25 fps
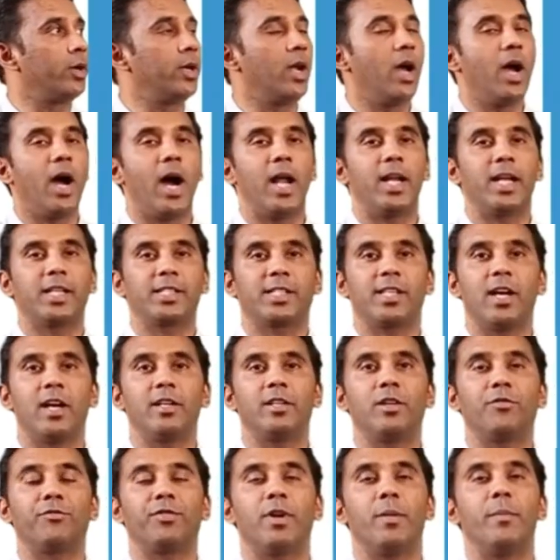Alexander
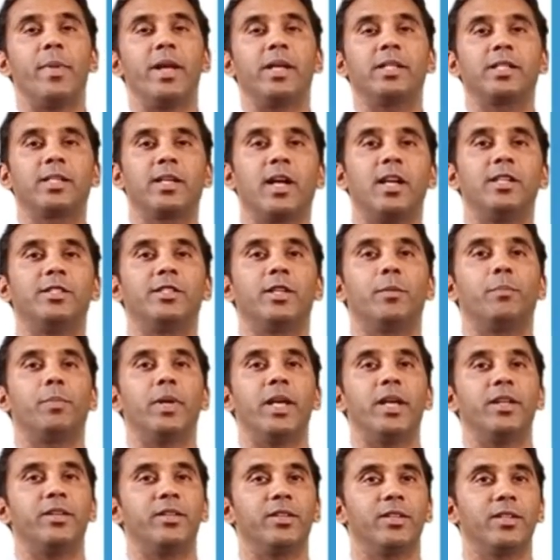Fleming's culture
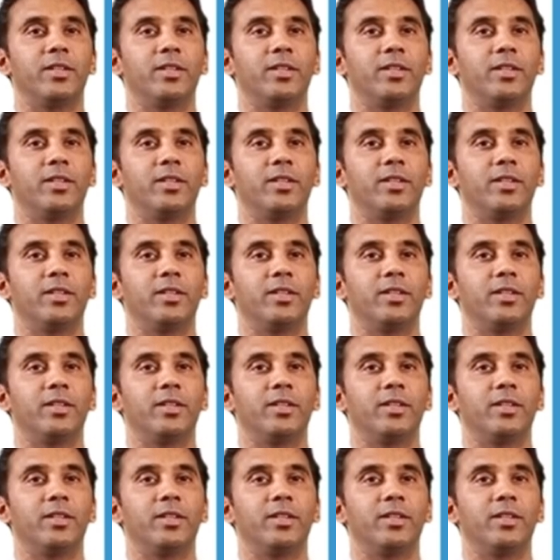plate.